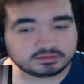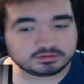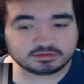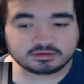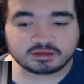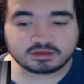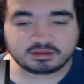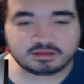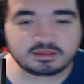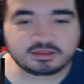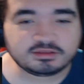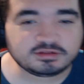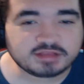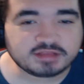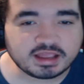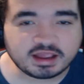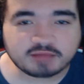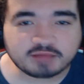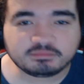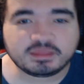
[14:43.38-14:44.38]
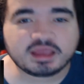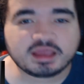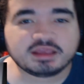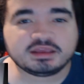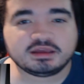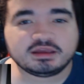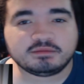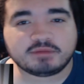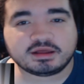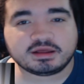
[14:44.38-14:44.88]
another thing I'm
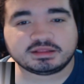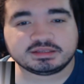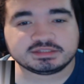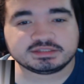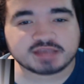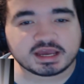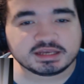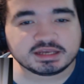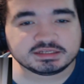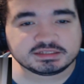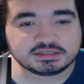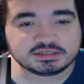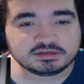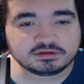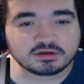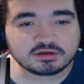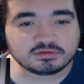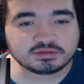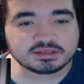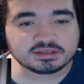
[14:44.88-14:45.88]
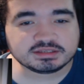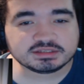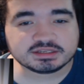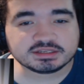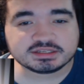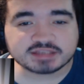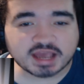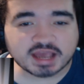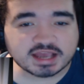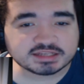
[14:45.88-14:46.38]
liking about these guys, you know,
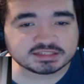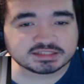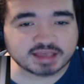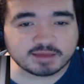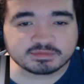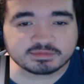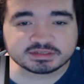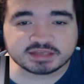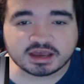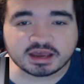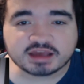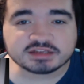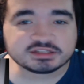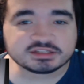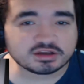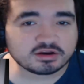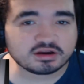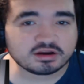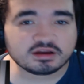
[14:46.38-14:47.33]
these guys Sabotage